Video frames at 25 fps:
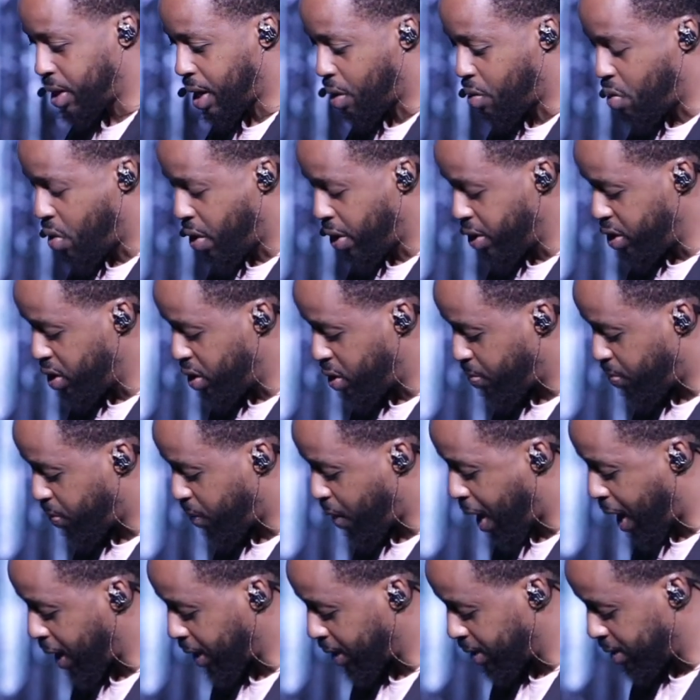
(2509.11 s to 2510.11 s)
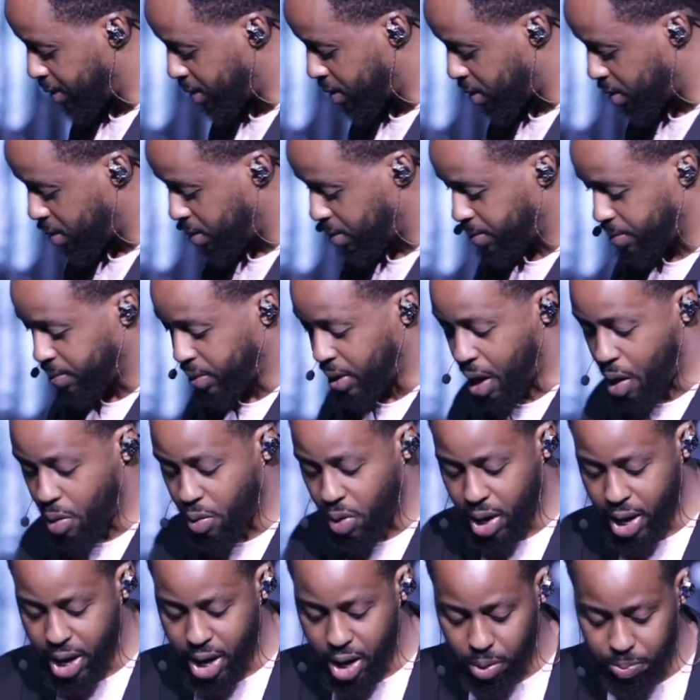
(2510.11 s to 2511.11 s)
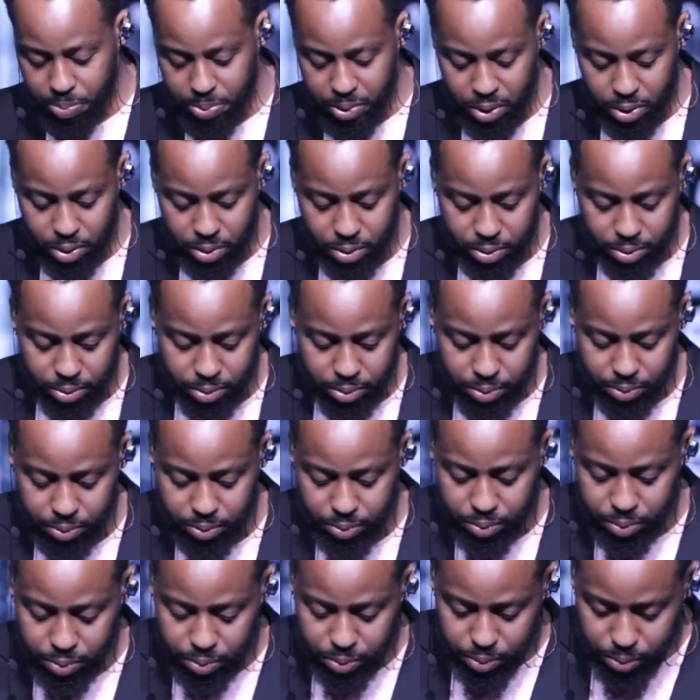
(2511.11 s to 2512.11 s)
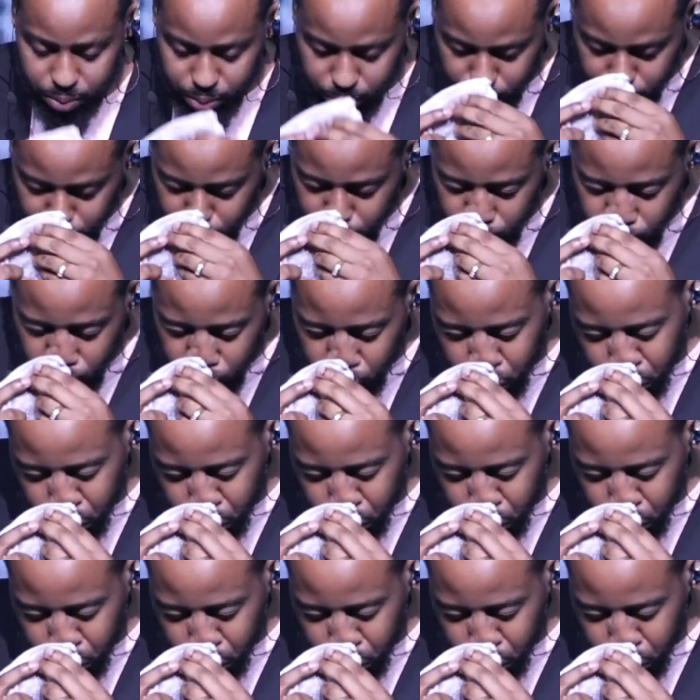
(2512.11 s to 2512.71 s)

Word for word: I want you to practice. I want to help you.